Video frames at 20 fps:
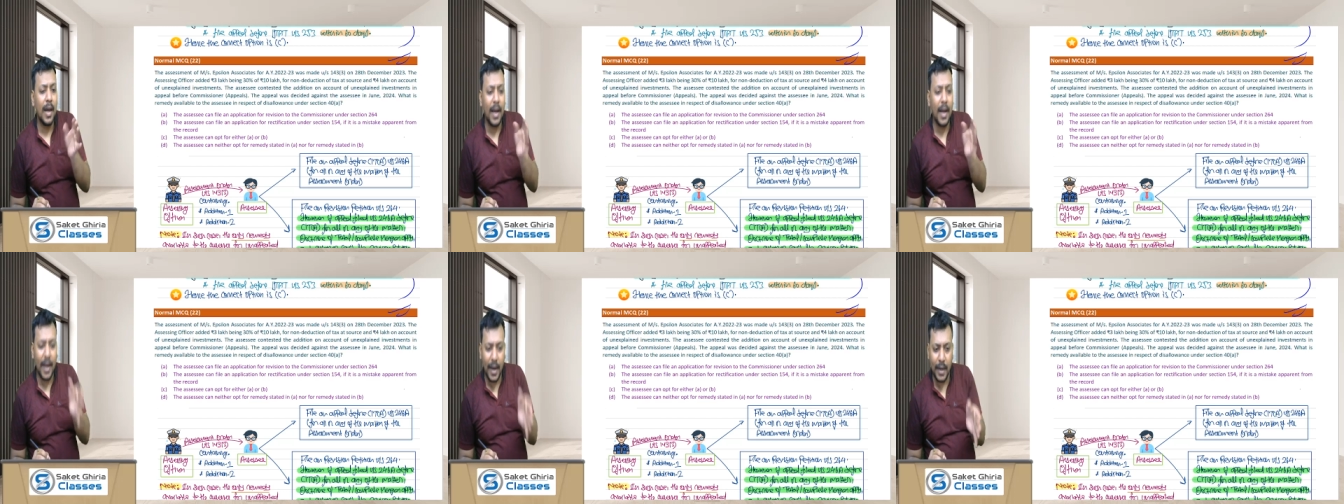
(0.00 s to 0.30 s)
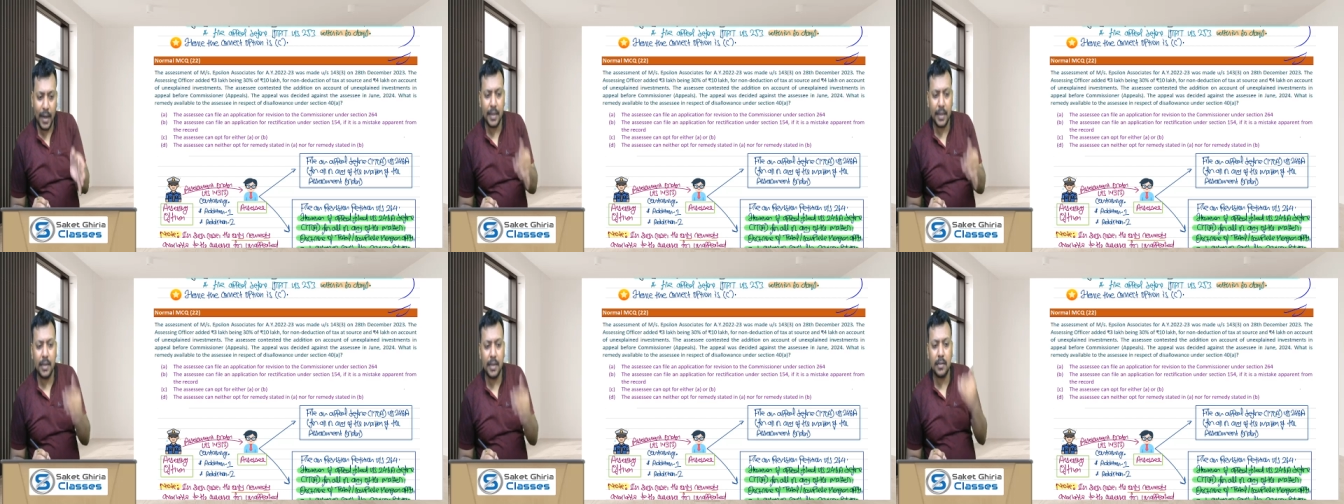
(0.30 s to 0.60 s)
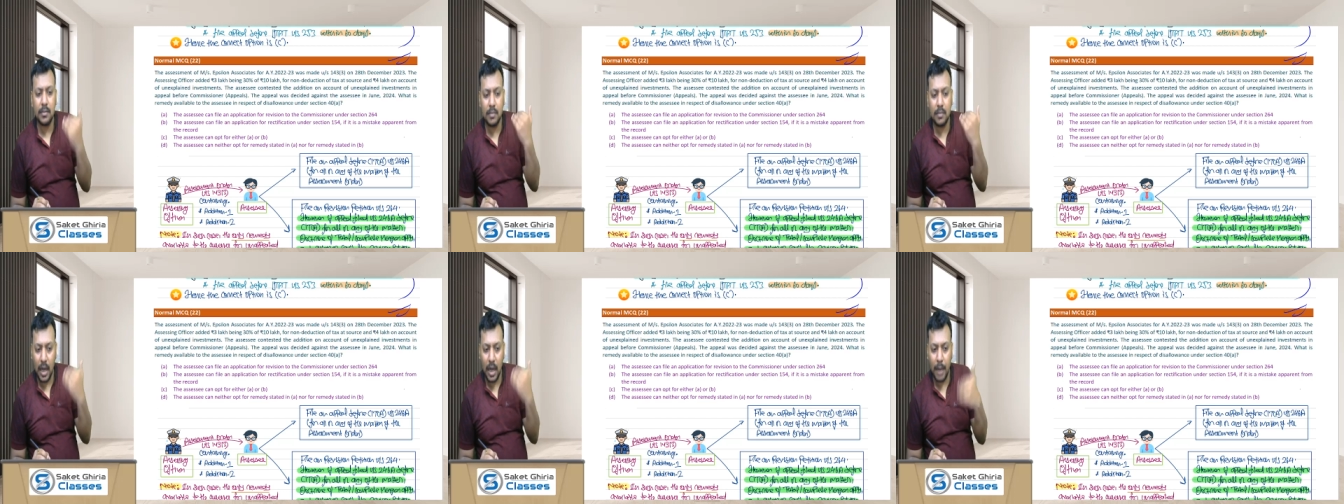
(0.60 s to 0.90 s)
and
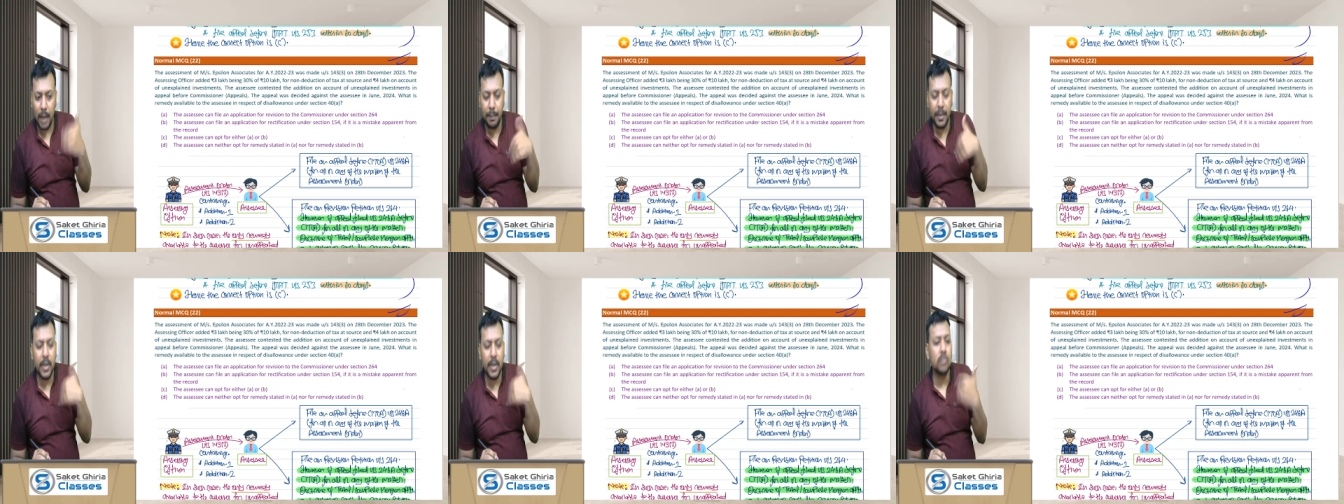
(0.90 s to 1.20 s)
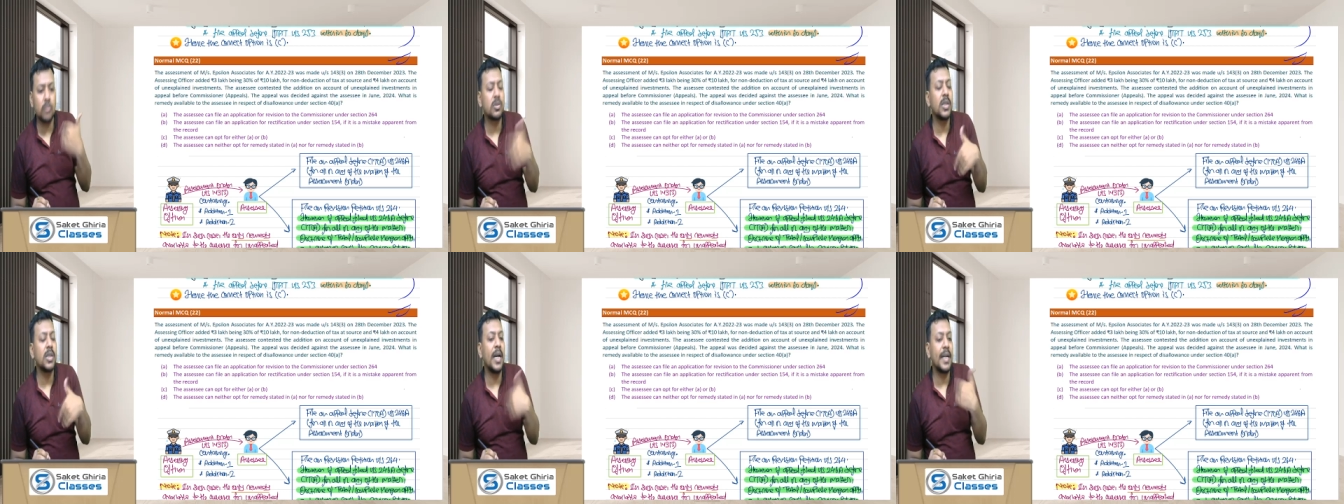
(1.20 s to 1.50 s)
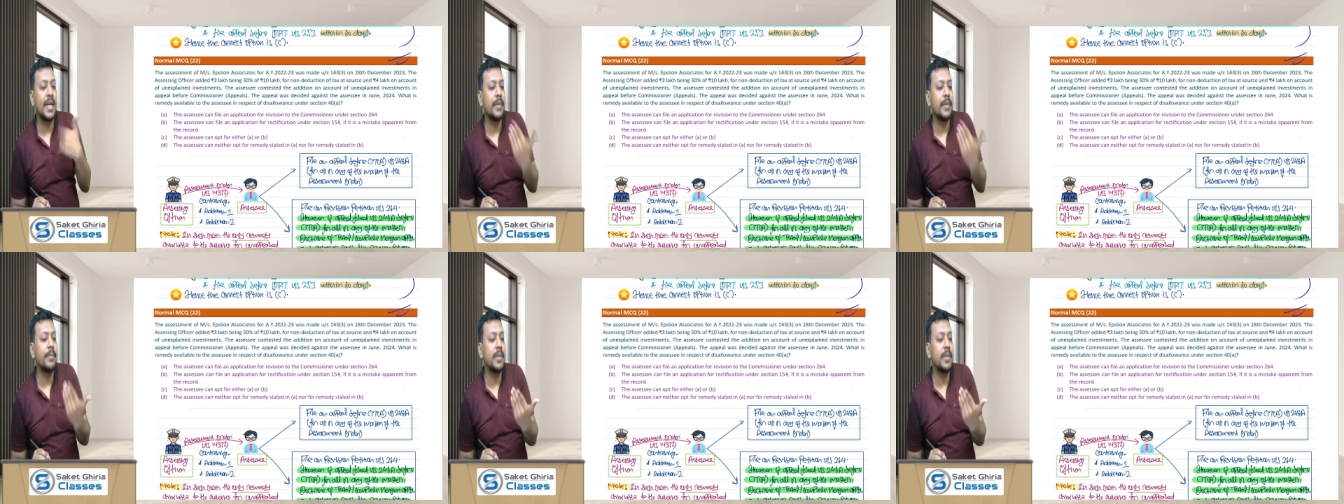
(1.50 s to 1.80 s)
appeal to
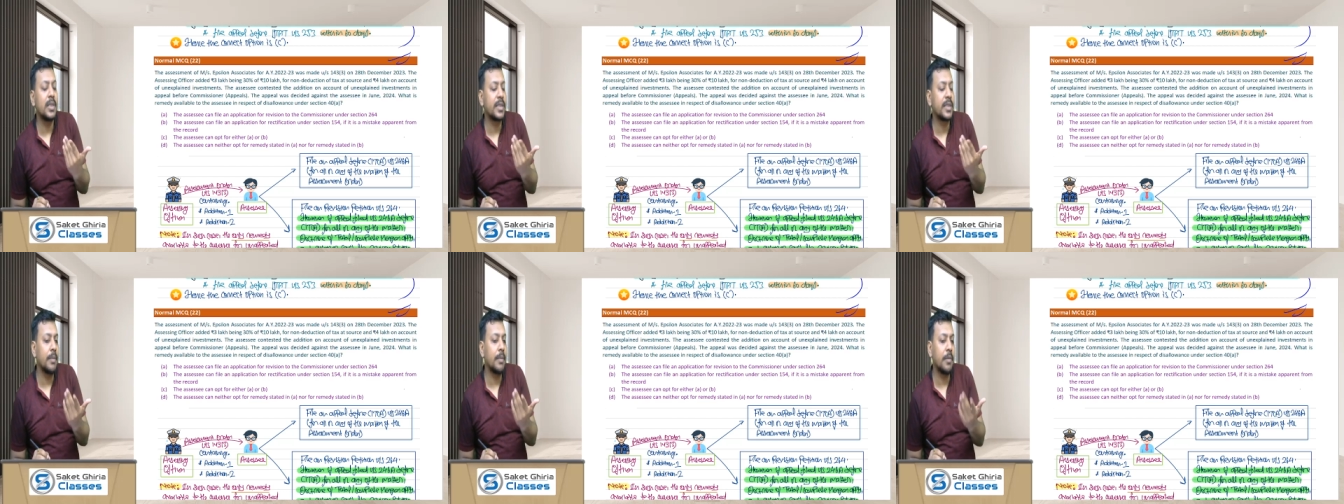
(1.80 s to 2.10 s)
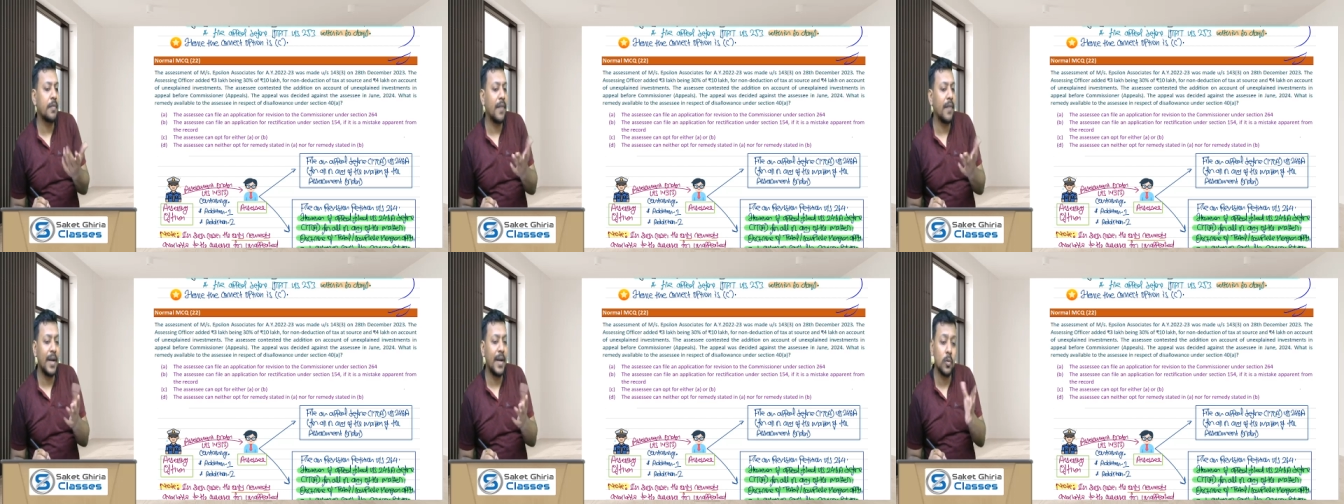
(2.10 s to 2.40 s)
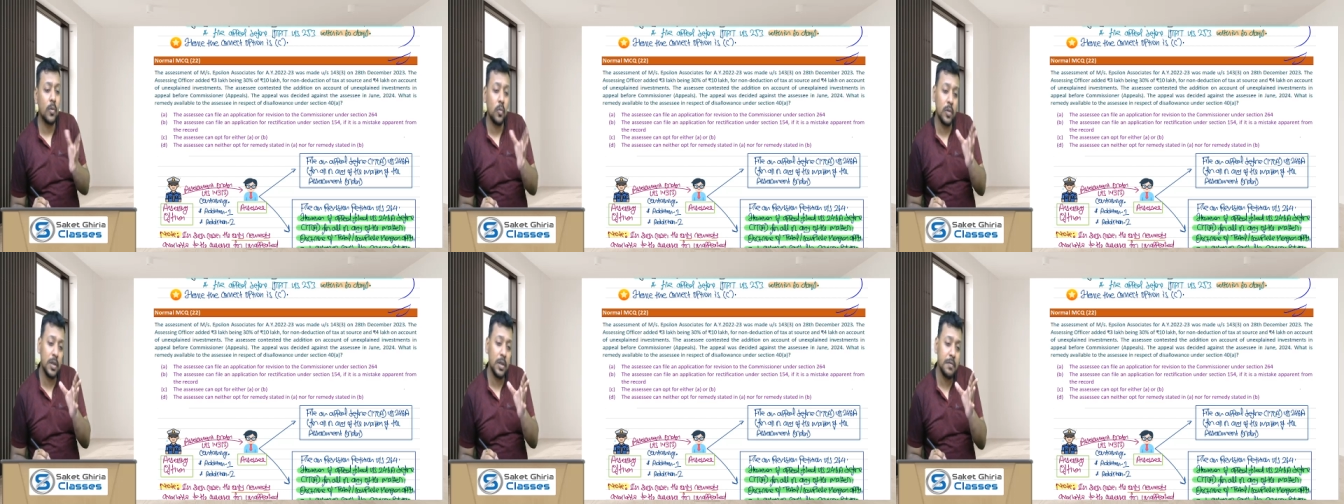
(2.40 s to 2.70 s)
CIT appeals can be filed
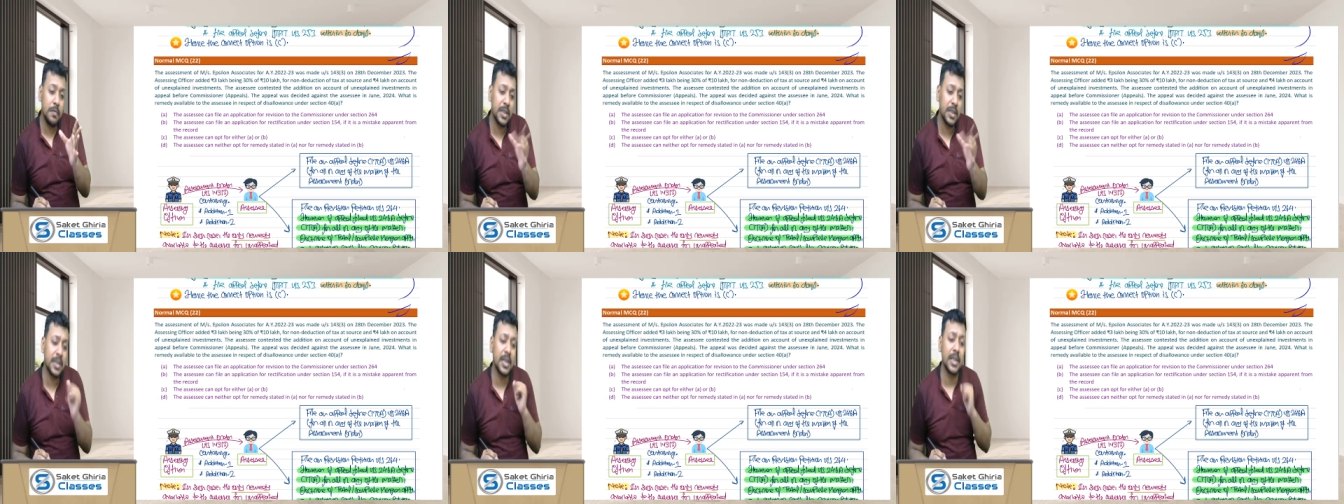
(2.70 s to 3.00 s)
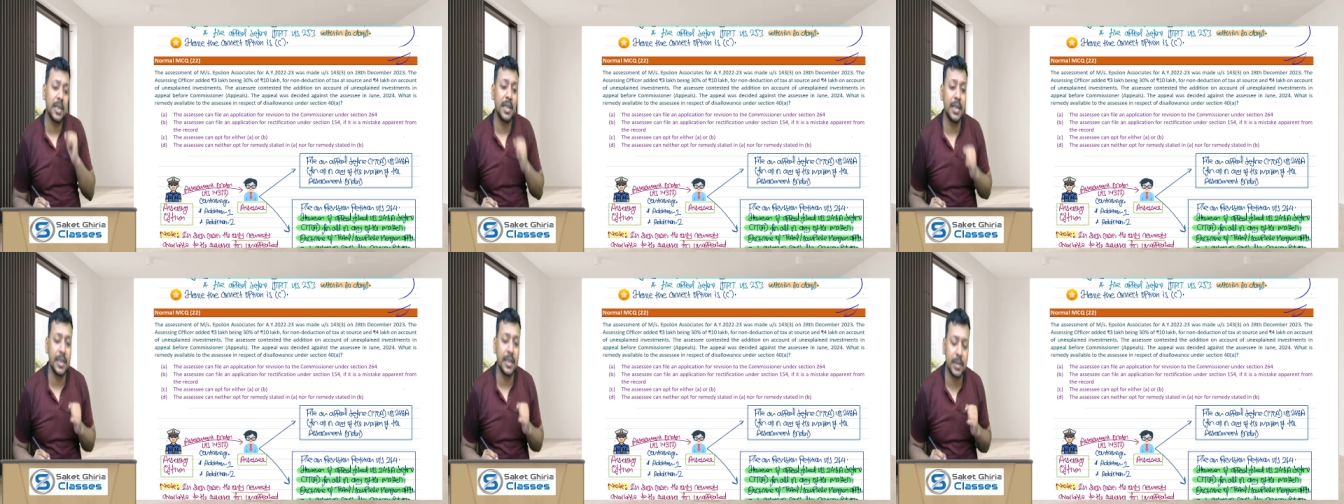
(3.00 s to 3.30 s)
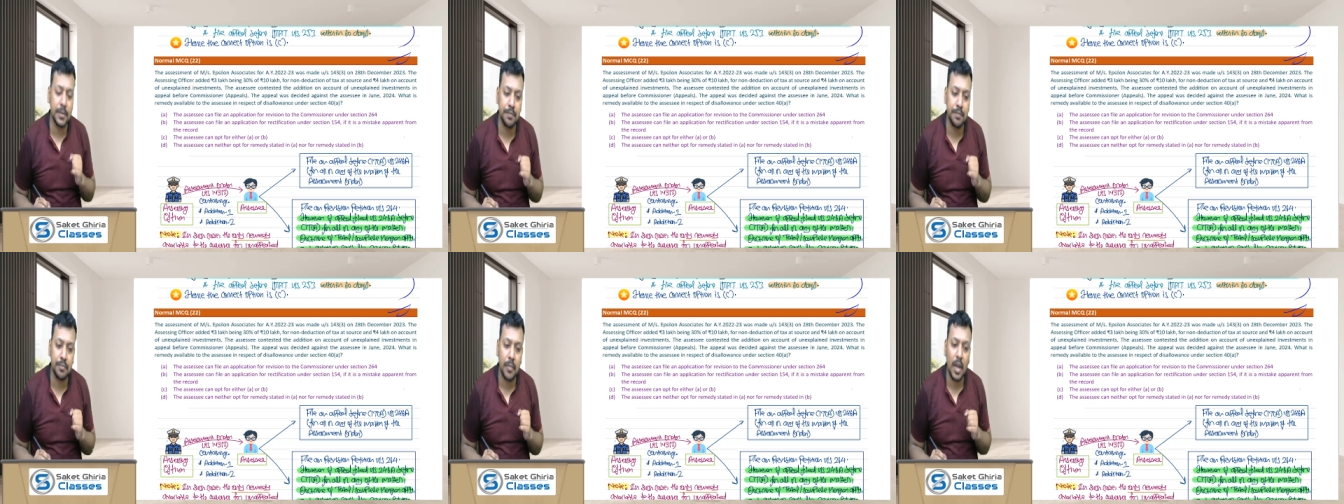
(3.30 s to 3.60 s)
only within 30 days.